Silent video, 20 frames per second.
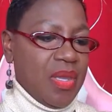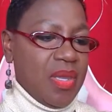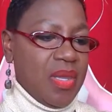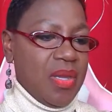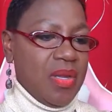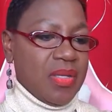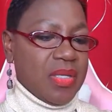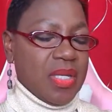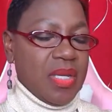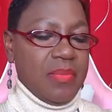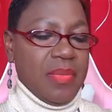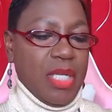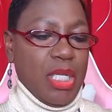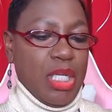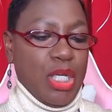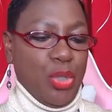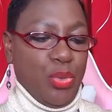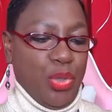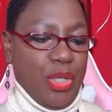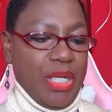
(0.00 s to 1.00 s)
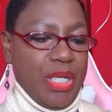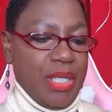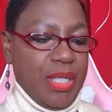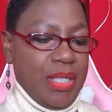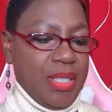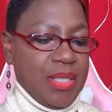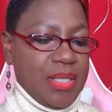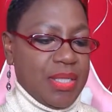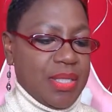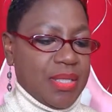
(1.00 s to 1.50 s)
Here's some
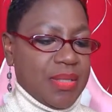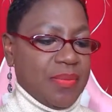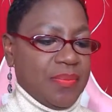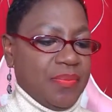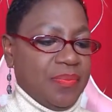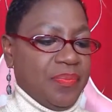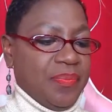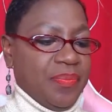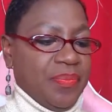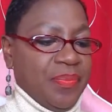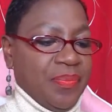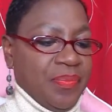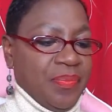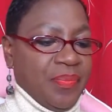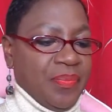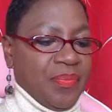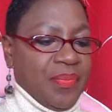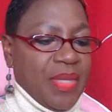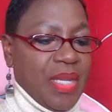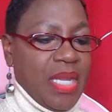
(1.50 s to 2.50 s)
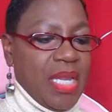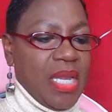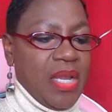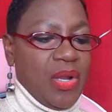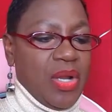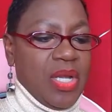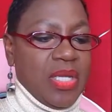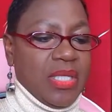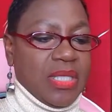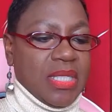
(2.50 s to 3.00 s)
earrings.
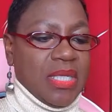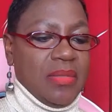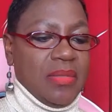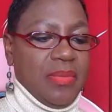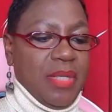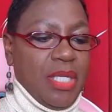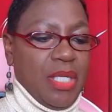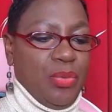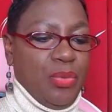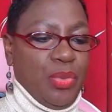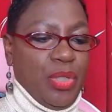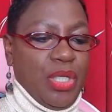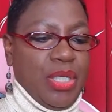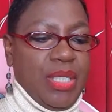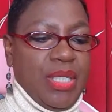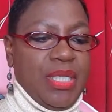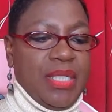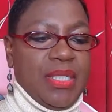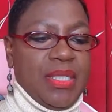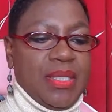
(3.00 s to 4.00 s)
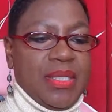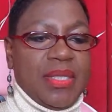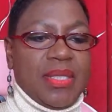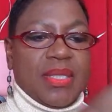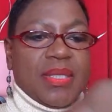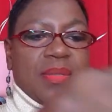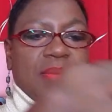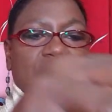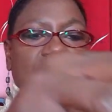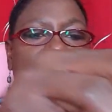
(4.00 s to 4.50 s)
Here are some earrings.
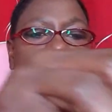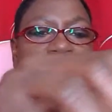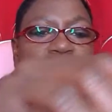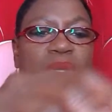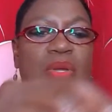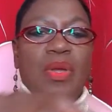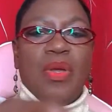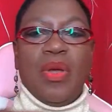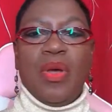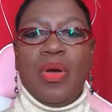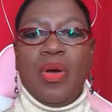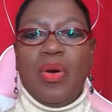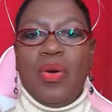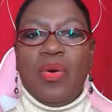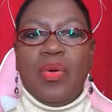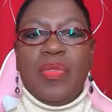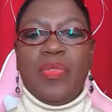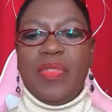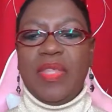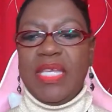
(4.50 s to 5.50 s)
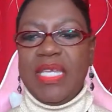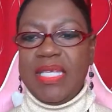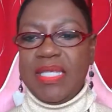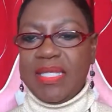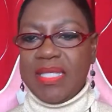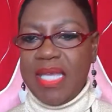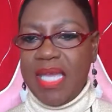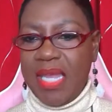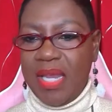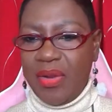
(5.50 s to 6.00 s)
Oh,
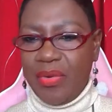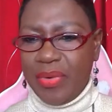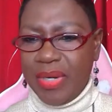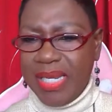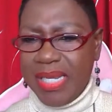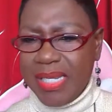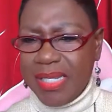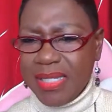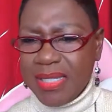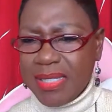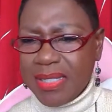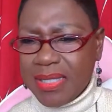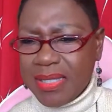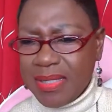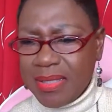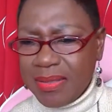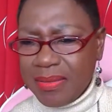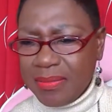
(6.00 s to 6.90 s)
these earrings.